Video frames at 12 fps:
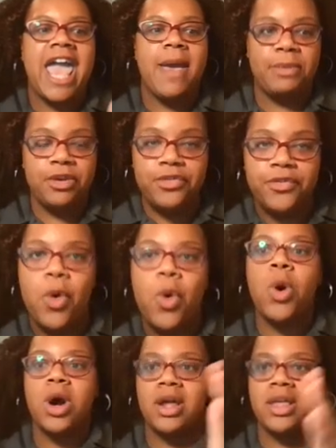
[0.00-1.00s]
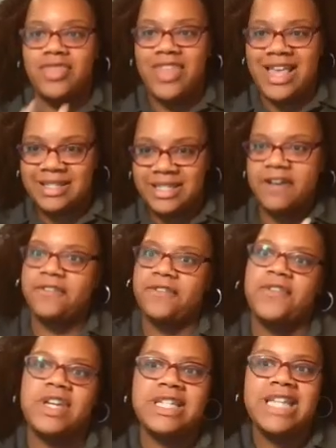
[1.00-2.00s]
before they step
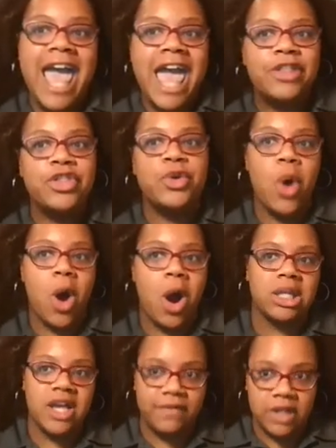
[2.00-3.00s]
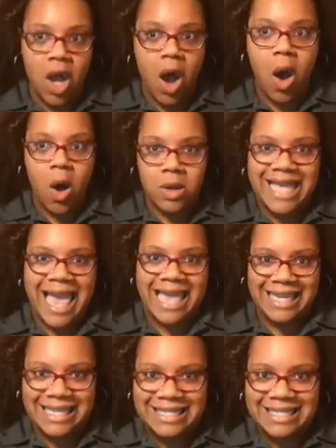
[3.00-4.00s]
foot through our lovely halls
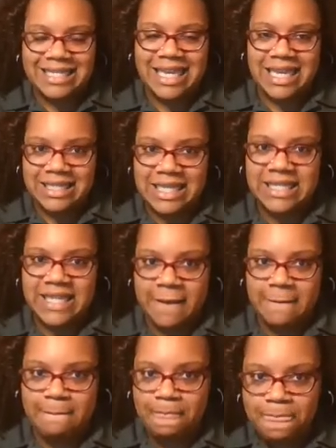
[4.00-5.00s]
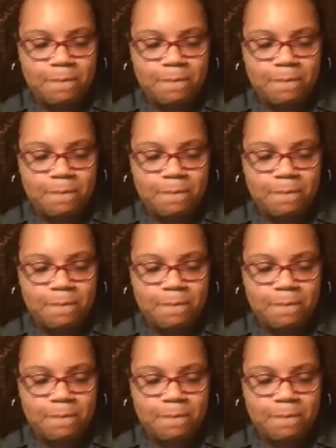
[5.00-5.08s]
at NCSSM.